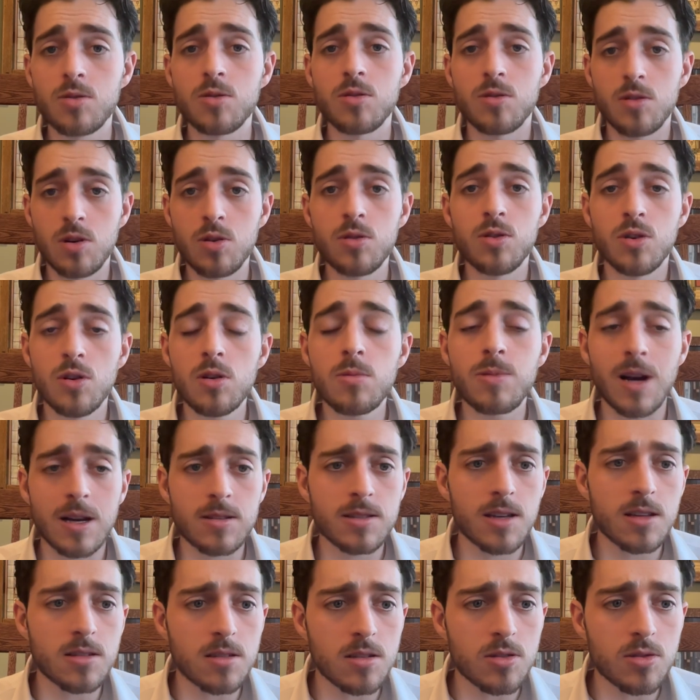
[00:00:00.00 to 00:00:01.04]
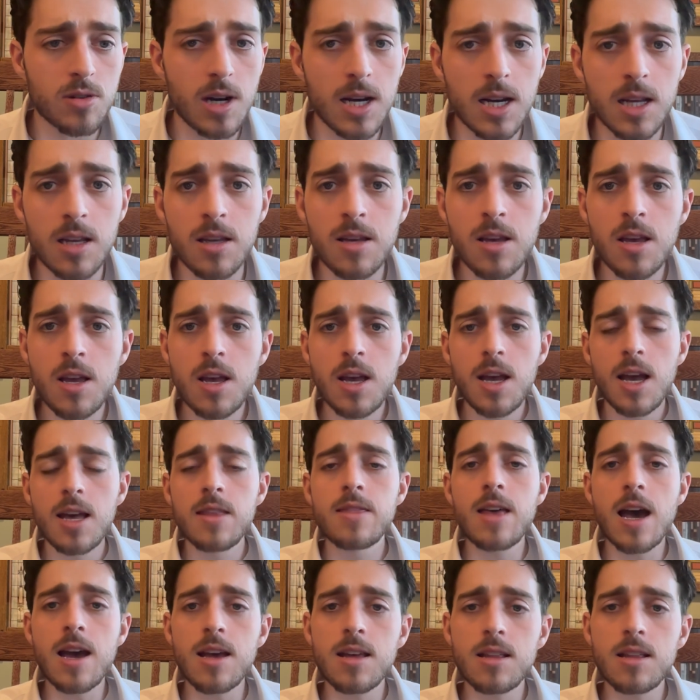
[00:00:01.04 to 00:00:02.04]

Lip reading: who knew about sales and trading. And